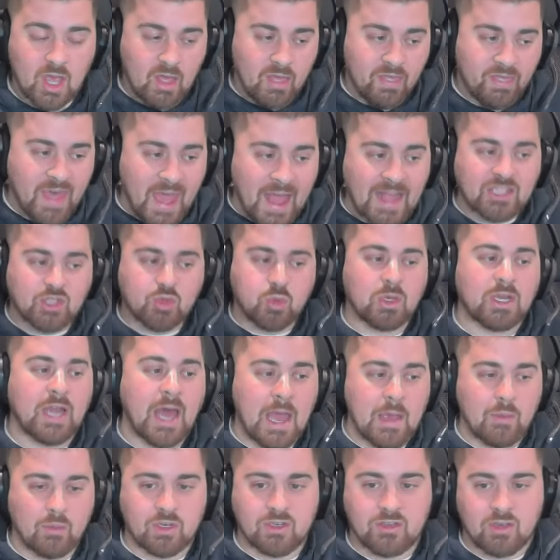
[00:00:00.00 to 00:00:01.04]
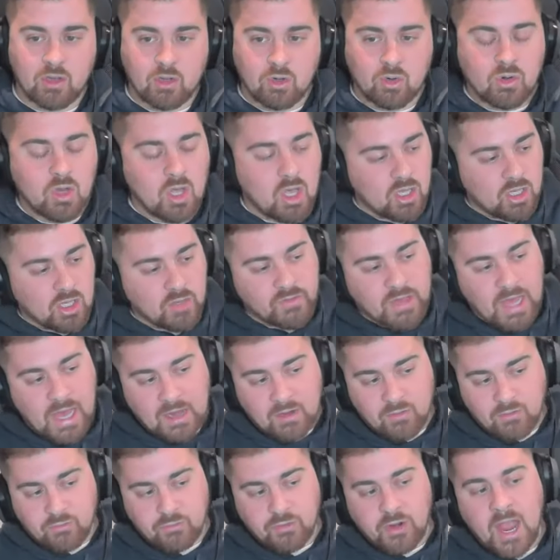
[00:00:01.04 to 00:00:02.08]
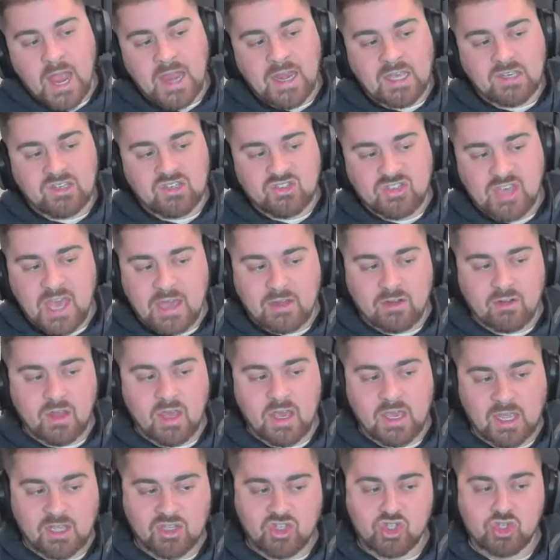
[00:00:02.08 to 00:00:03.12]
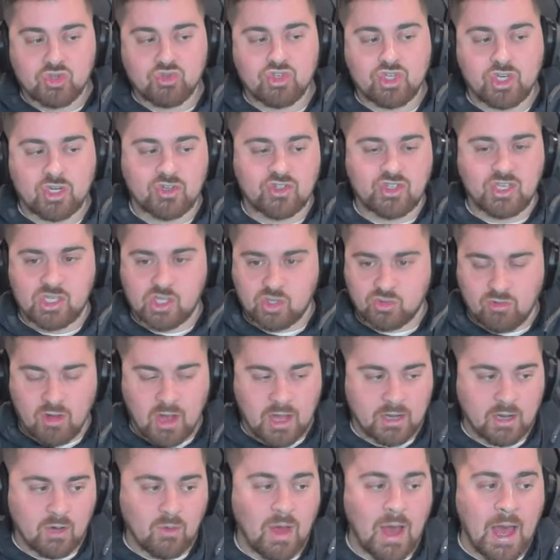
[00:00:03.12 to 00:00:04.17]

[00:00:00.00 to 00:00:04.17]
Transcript: That's what I would do. You've got a Friday, Saturday against New Jersey, Toronto.